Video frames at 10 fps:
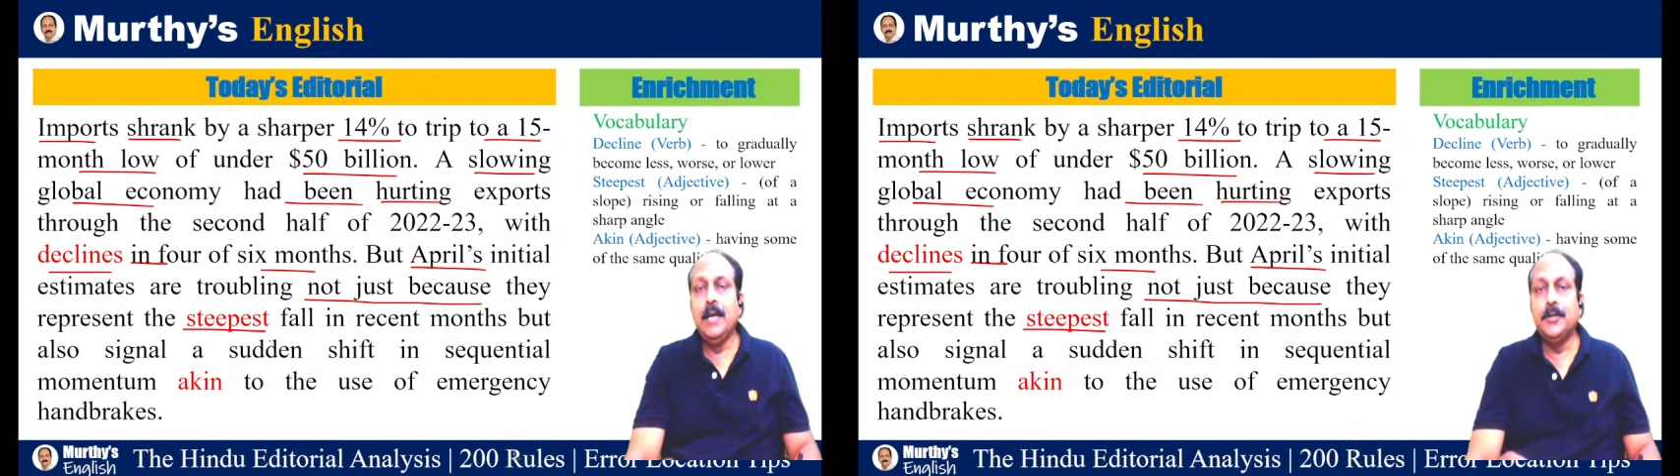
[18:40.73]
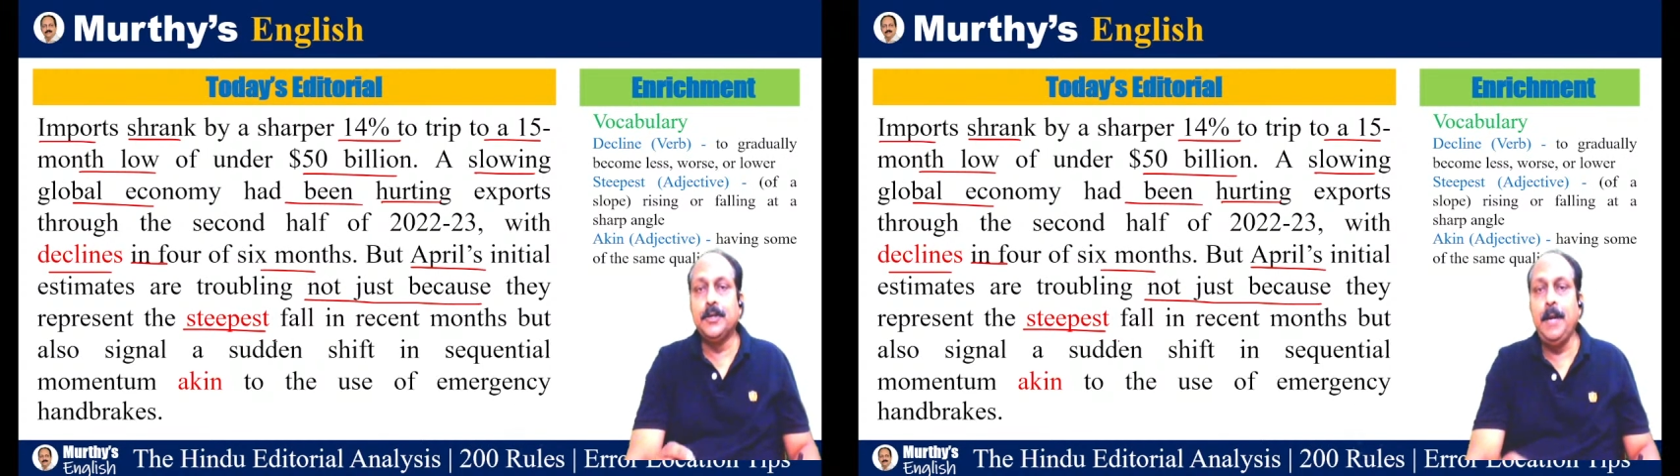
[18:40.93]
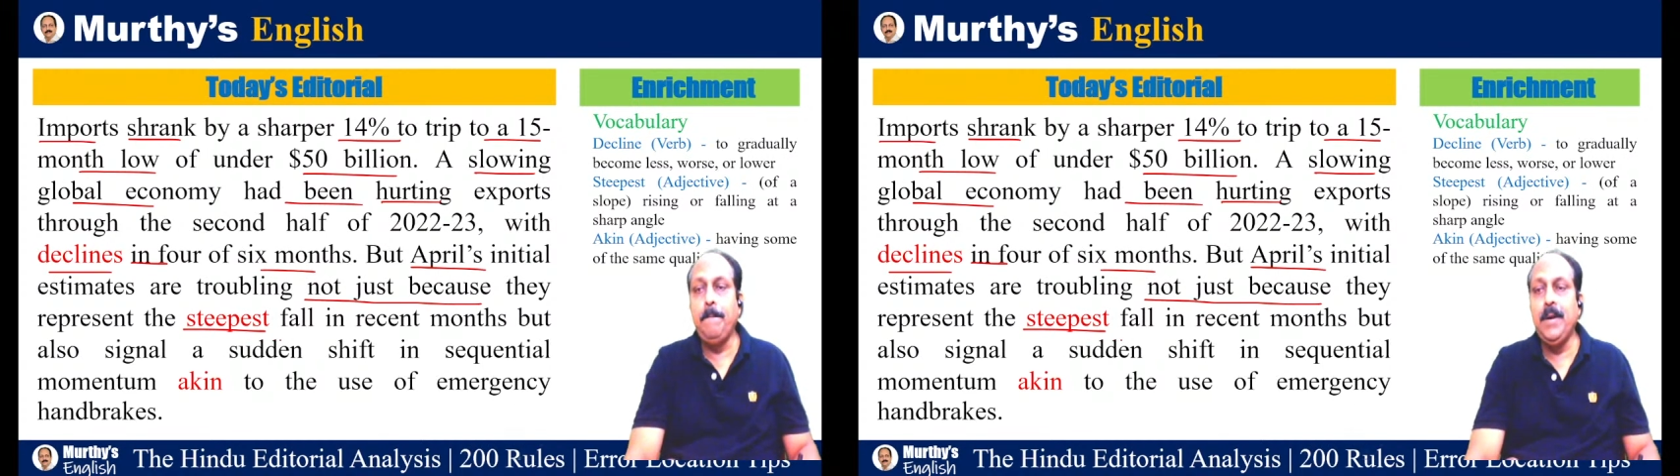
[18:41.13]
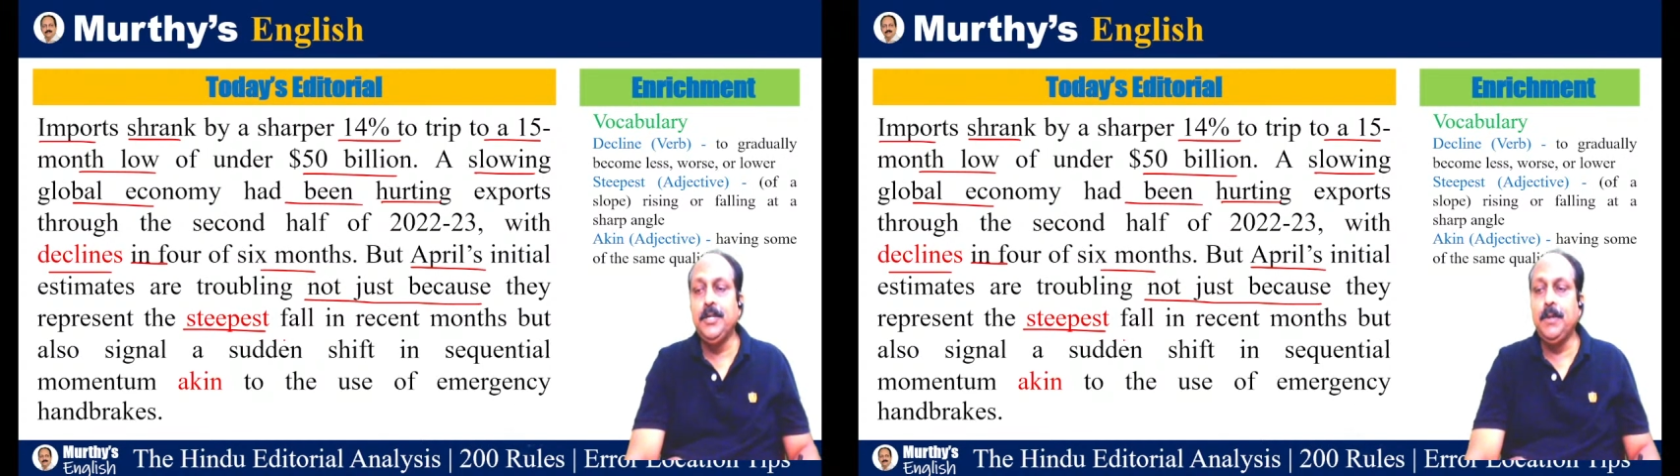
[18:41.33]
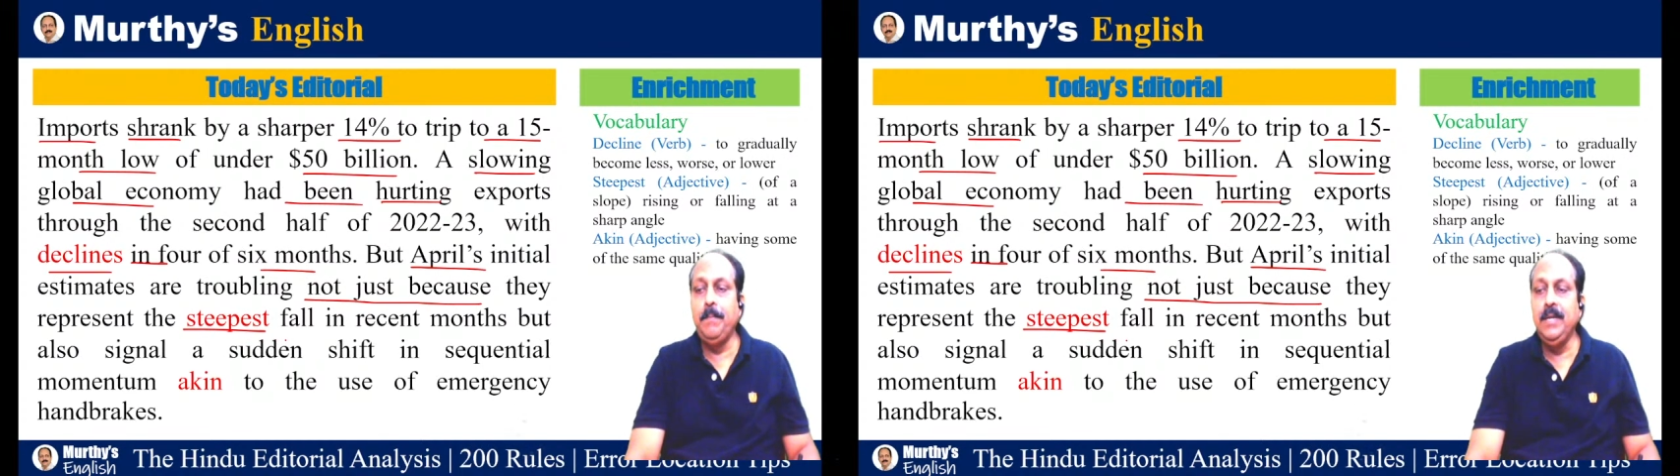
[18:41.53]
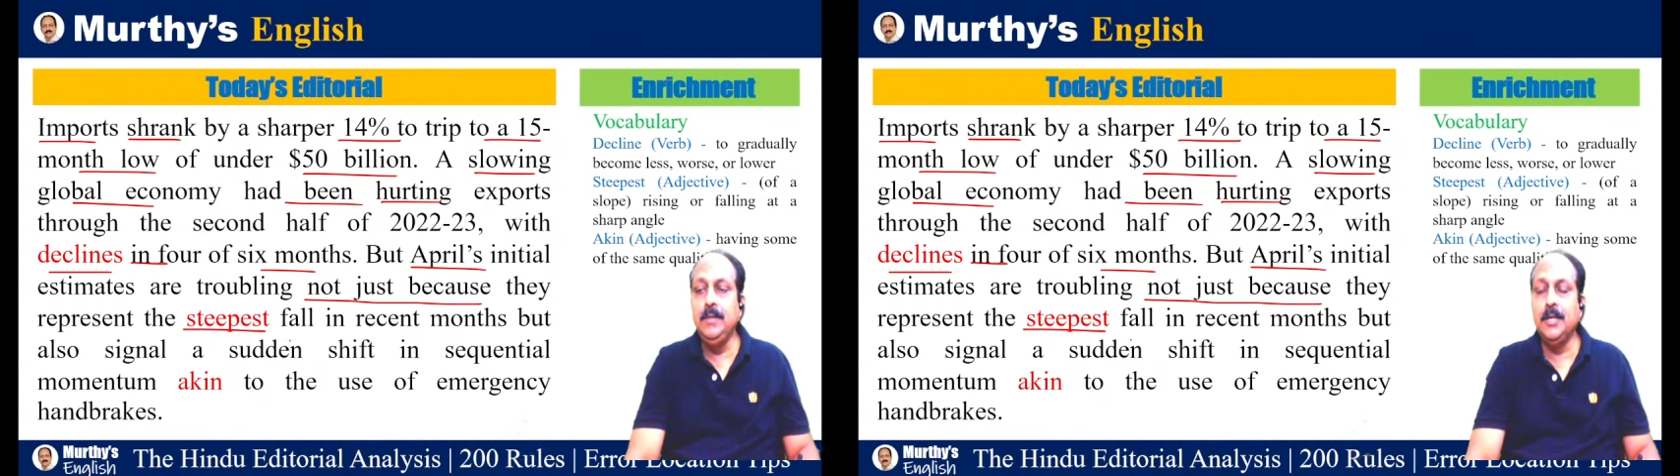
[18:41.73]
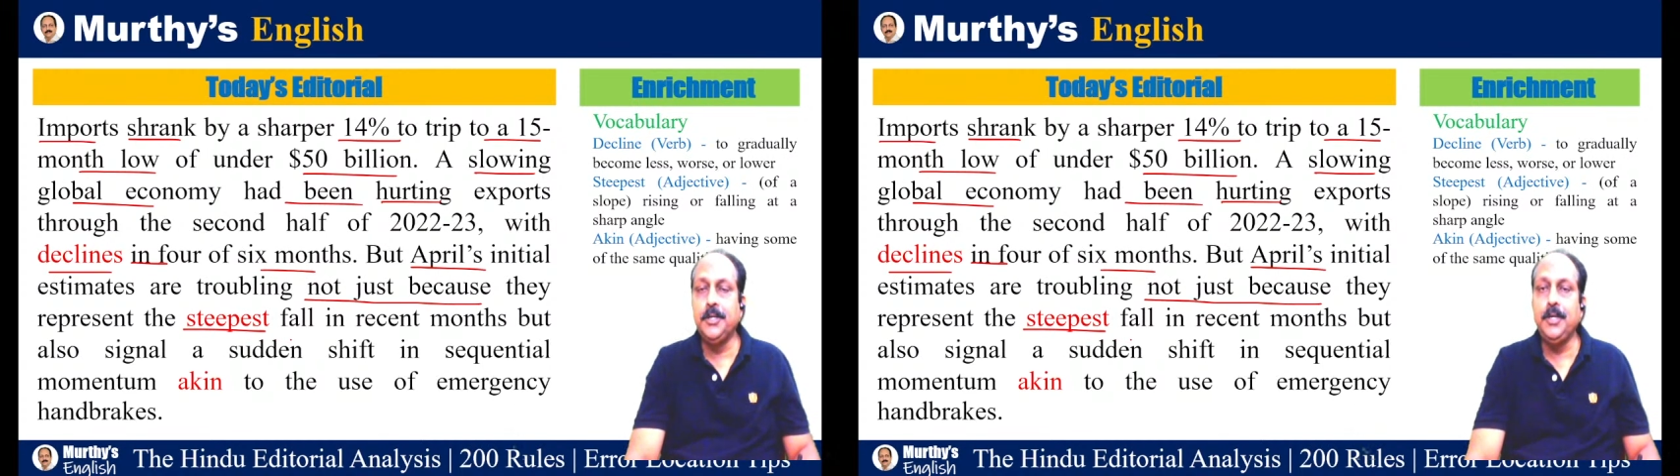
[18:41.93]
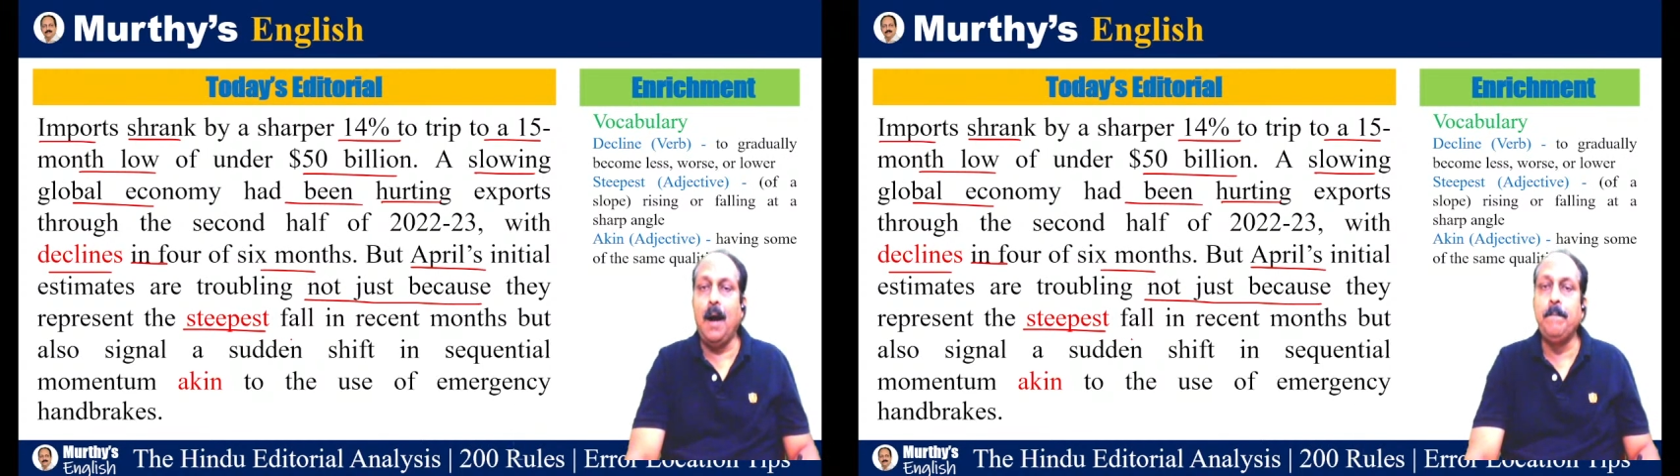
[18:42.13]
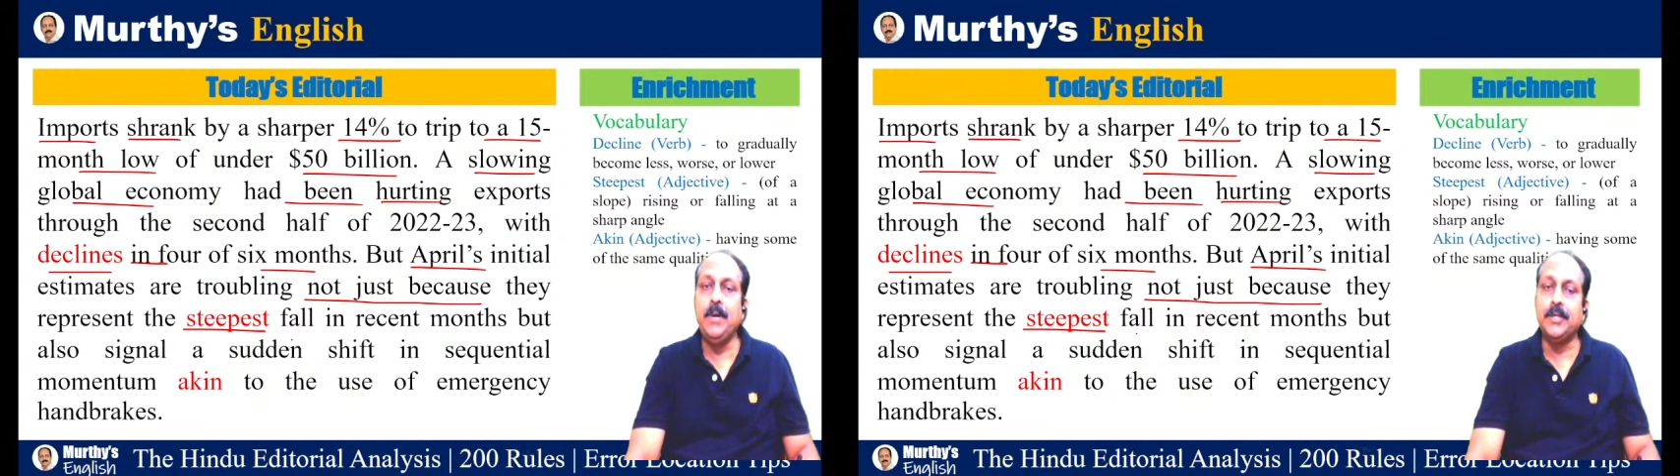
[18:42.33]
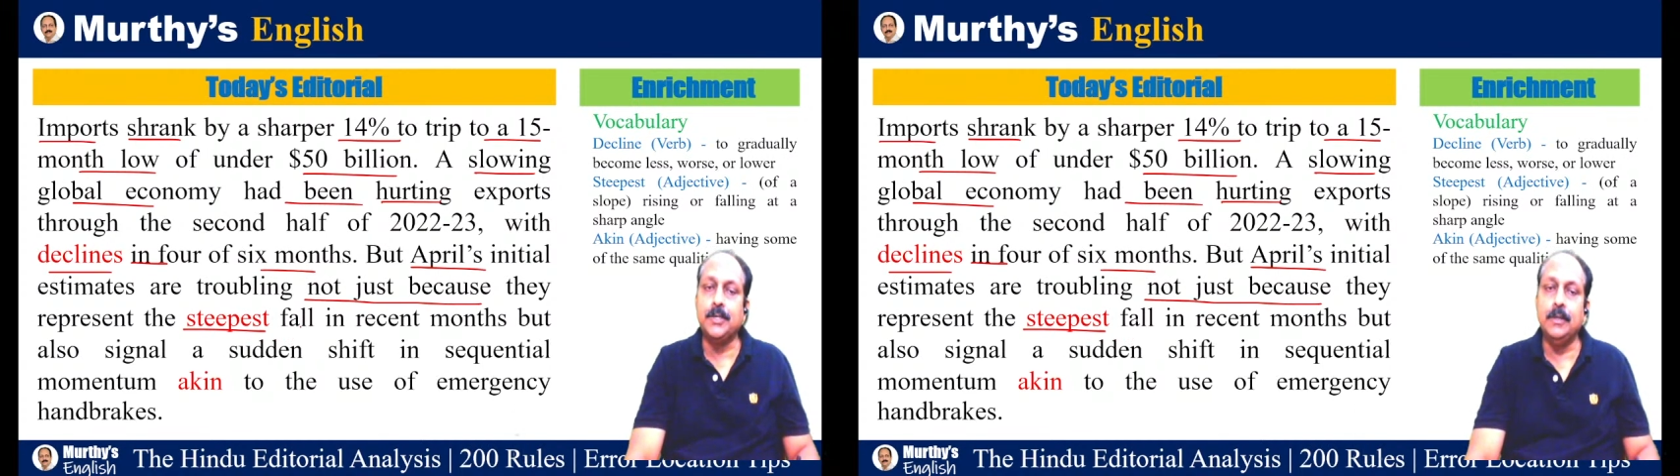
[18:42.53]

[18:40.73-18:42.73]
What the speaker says: Steepest means the sharpest.